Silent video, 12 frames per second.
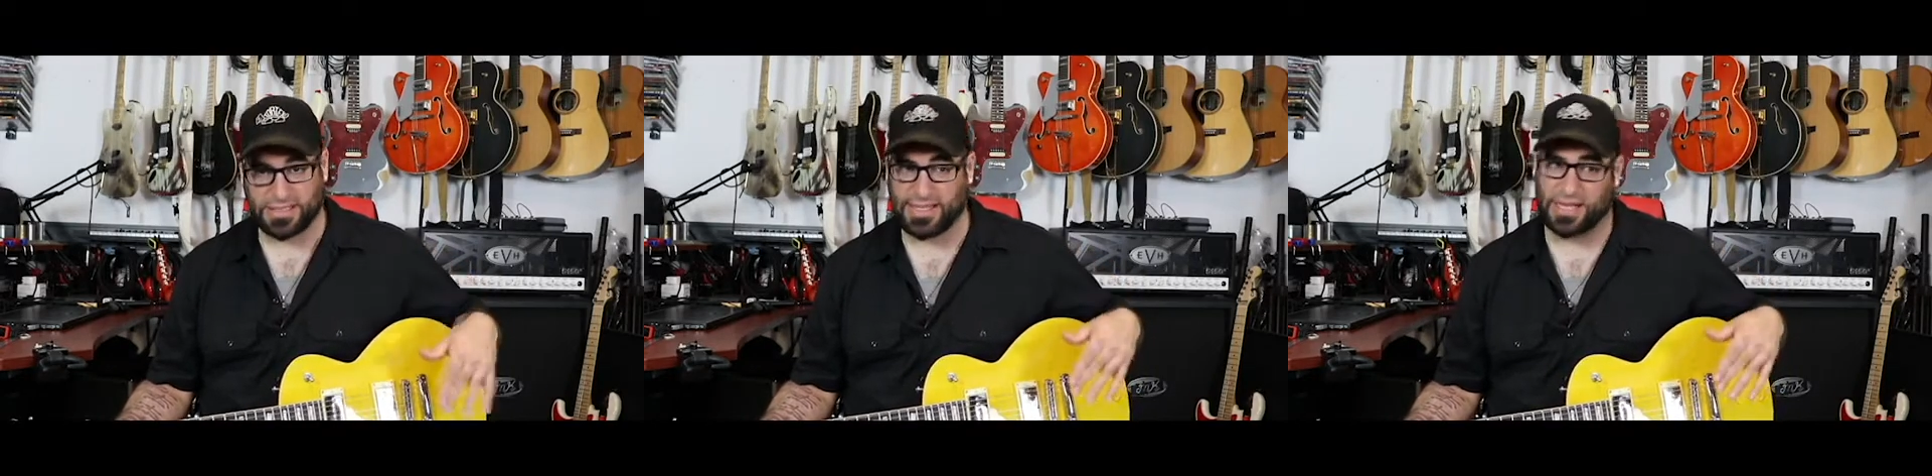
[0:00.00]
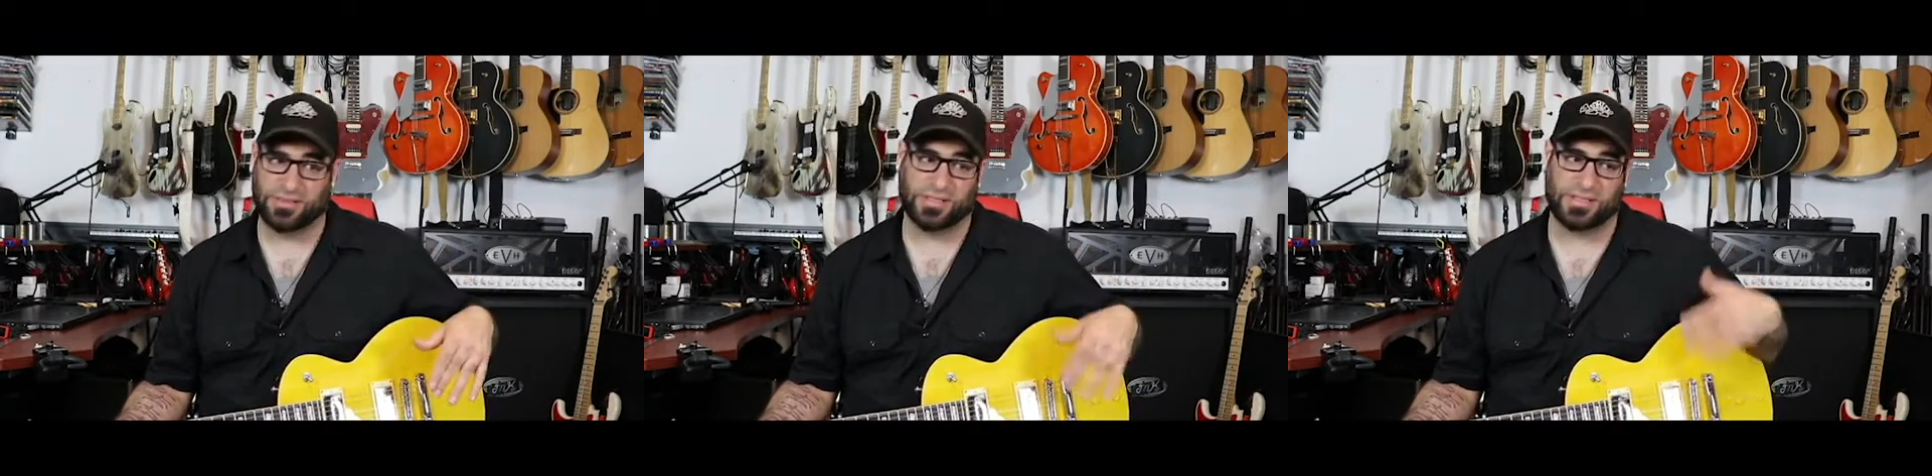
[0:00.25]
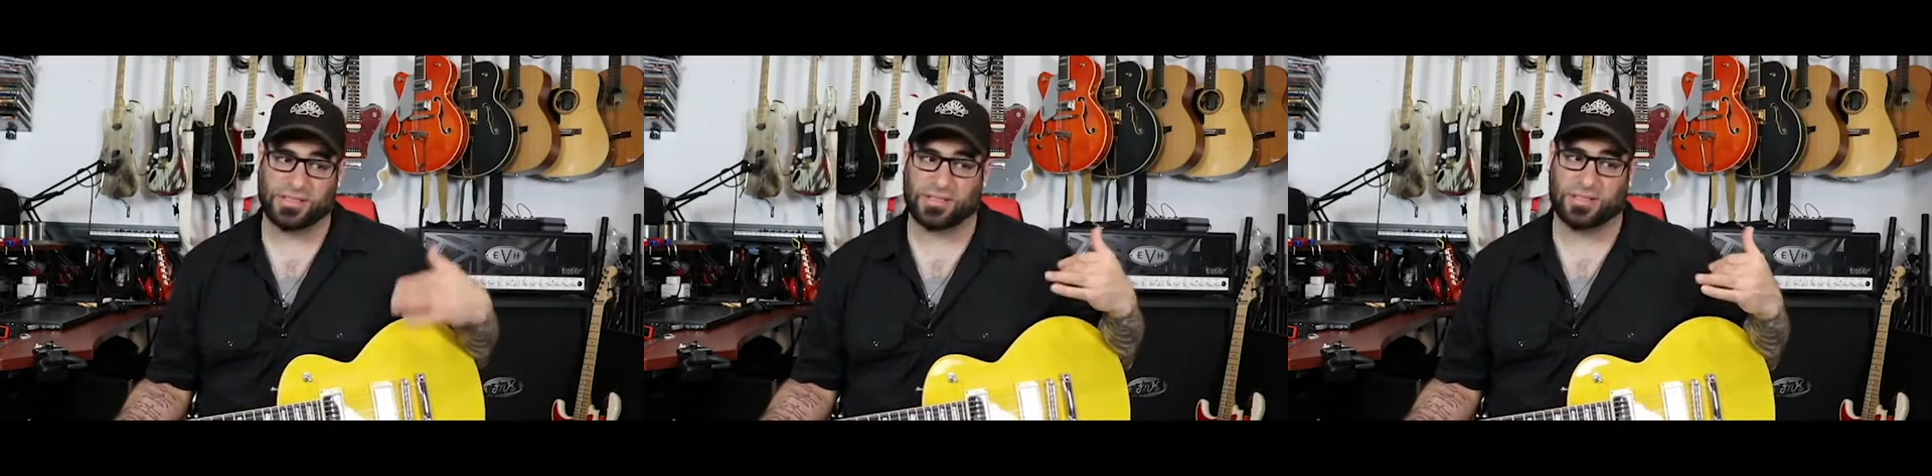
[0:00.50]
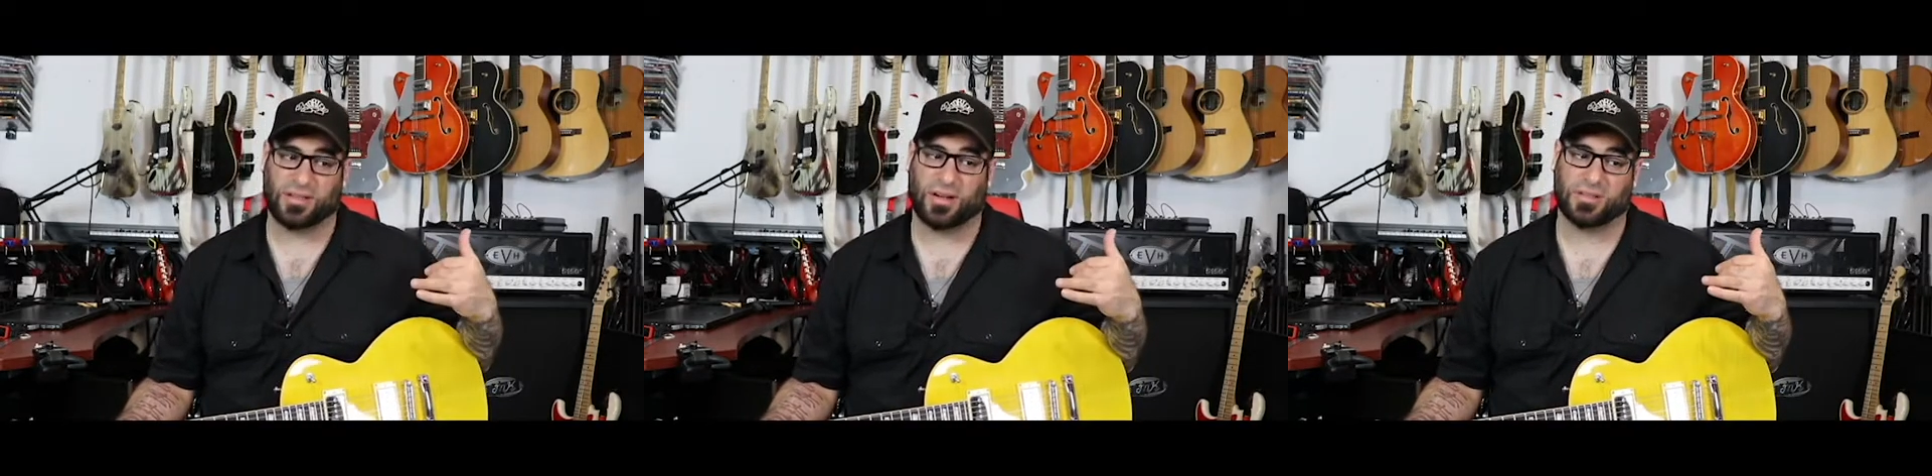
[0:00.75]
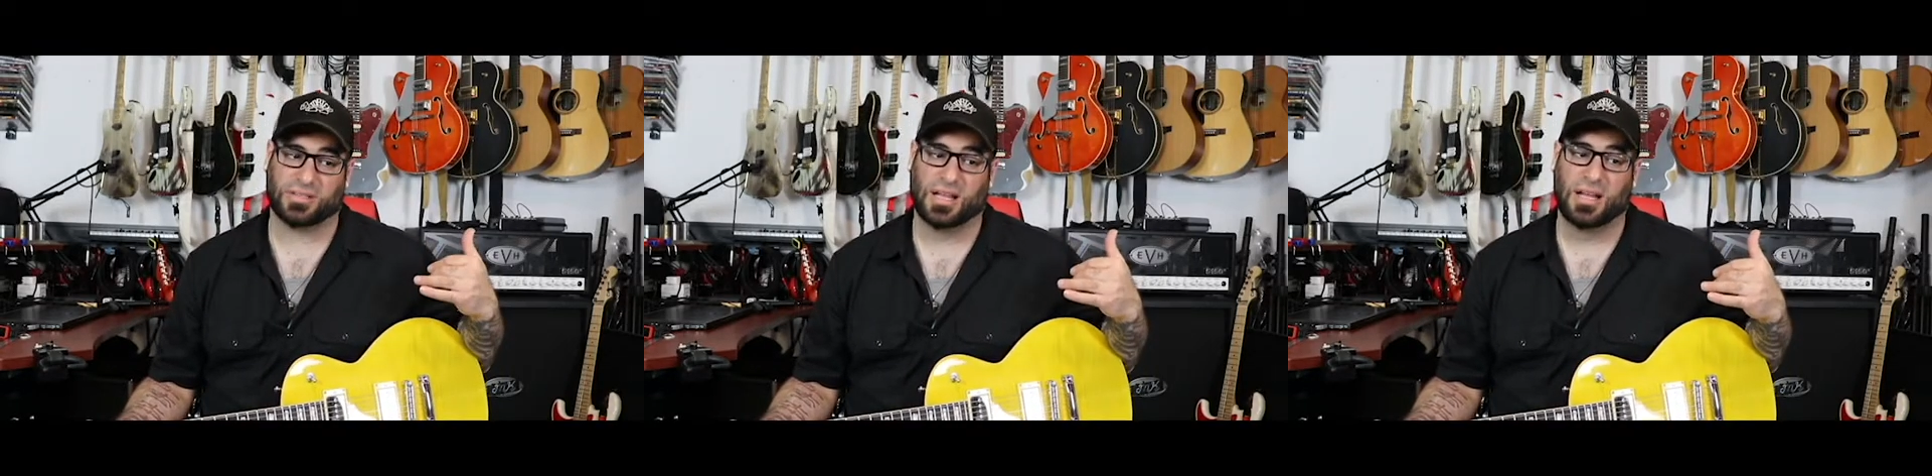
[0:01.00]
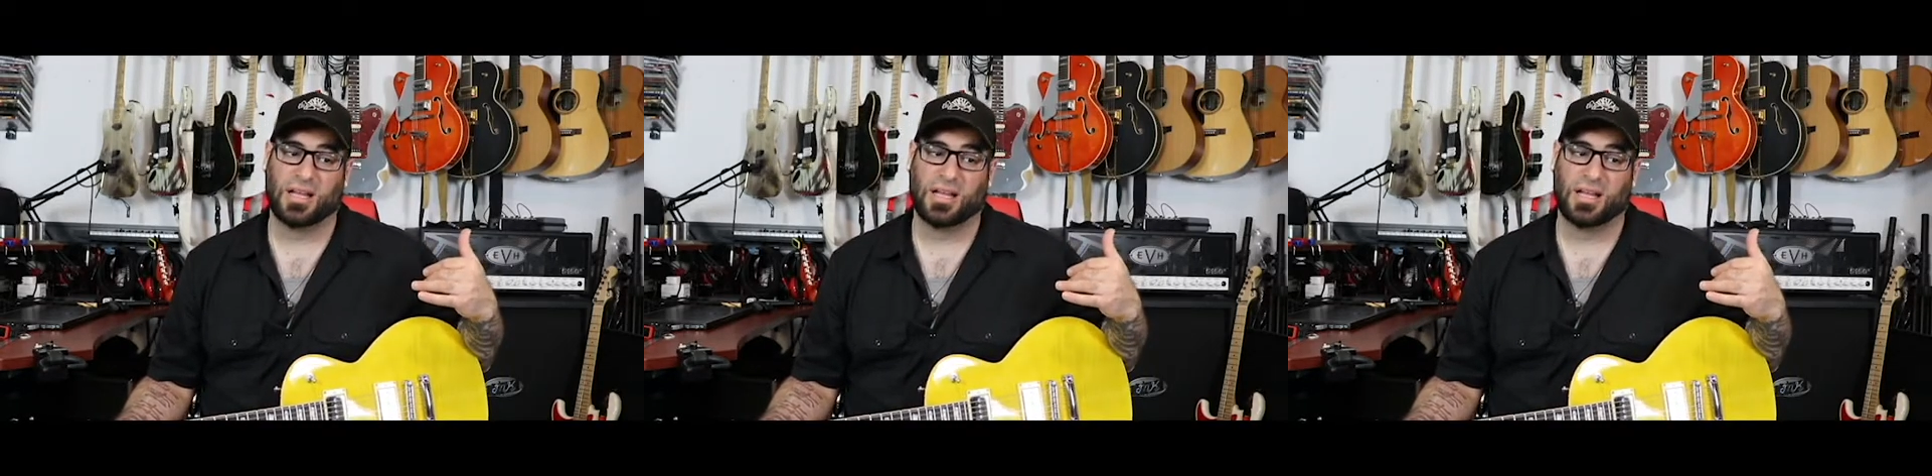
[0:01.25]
sounds of these guitars.